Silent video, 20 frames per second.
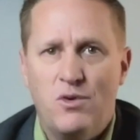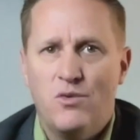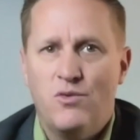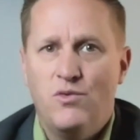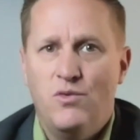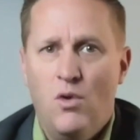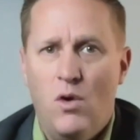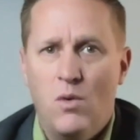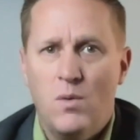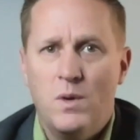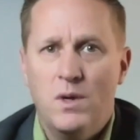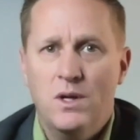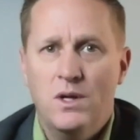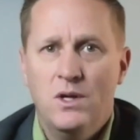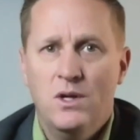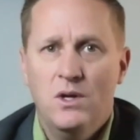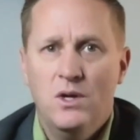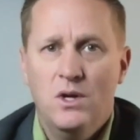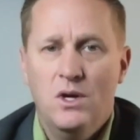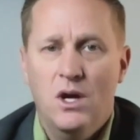forward,
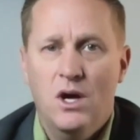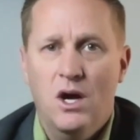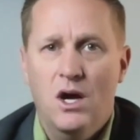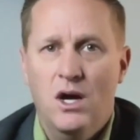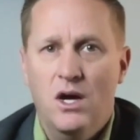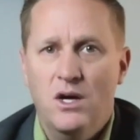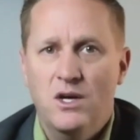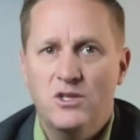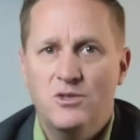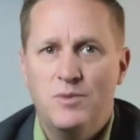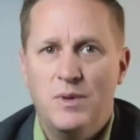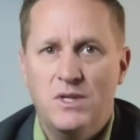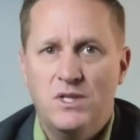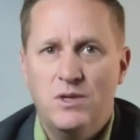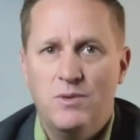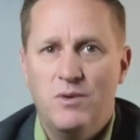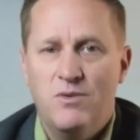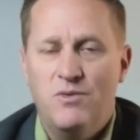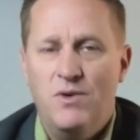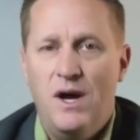
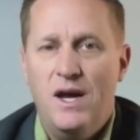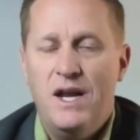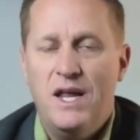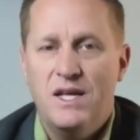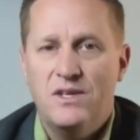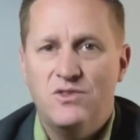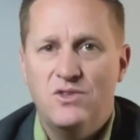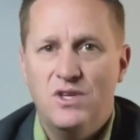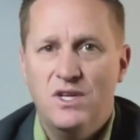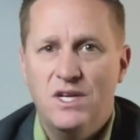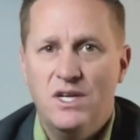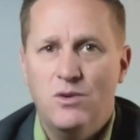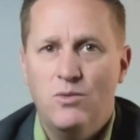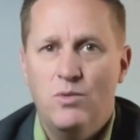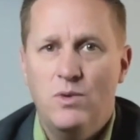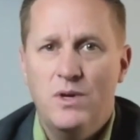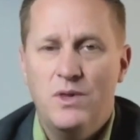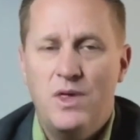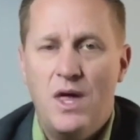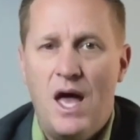especially with financing,
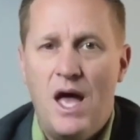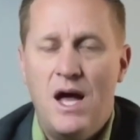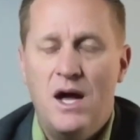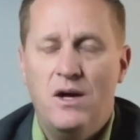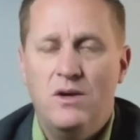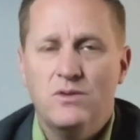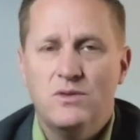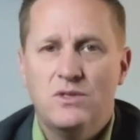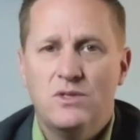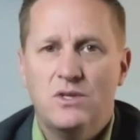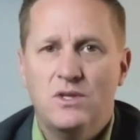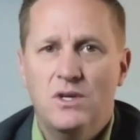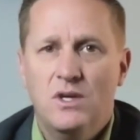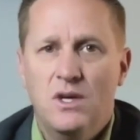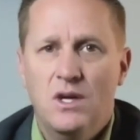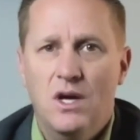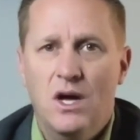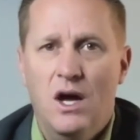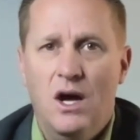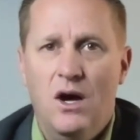without
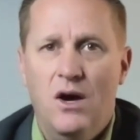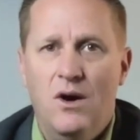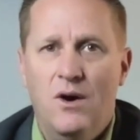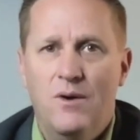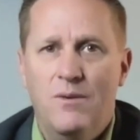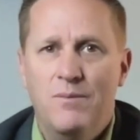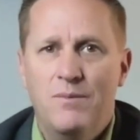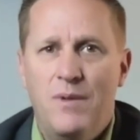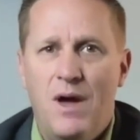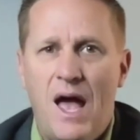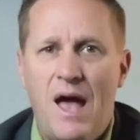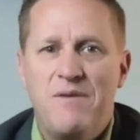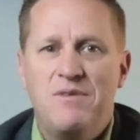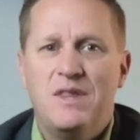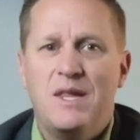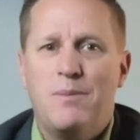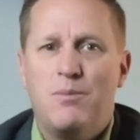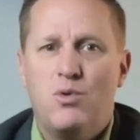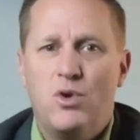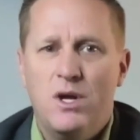having
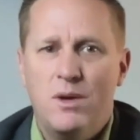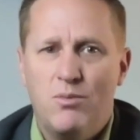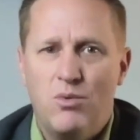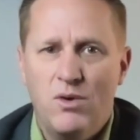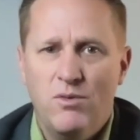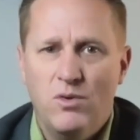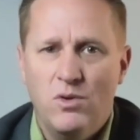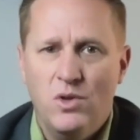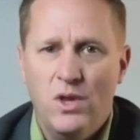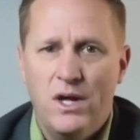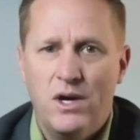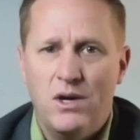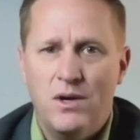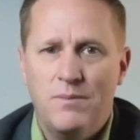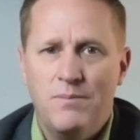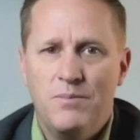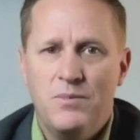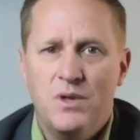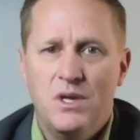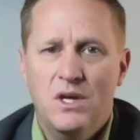that pre-approval letter.
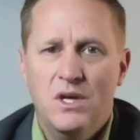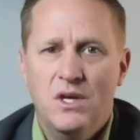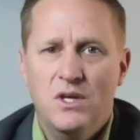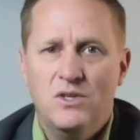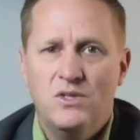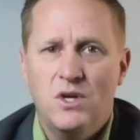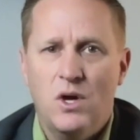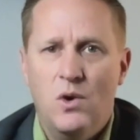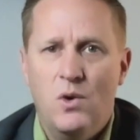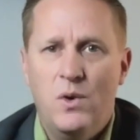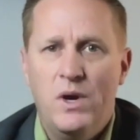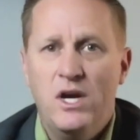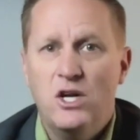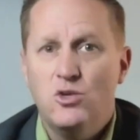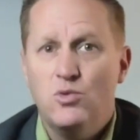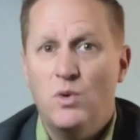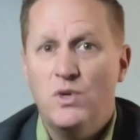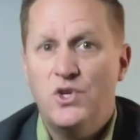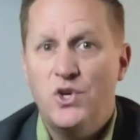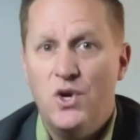So
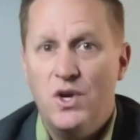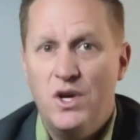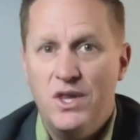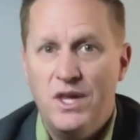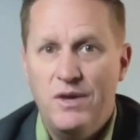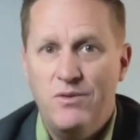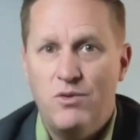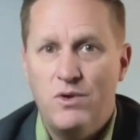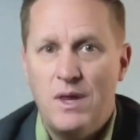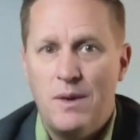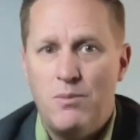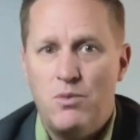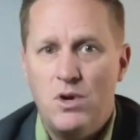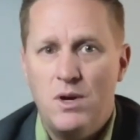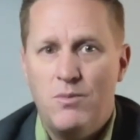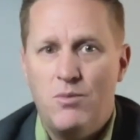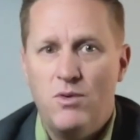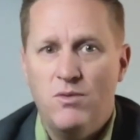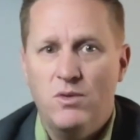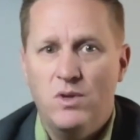here's what you're going to need for that
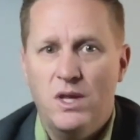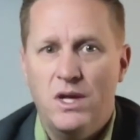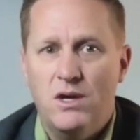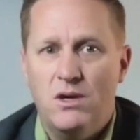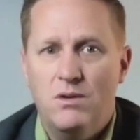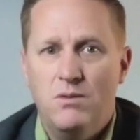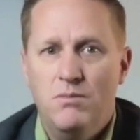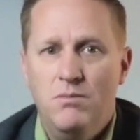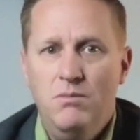pre-approval letter.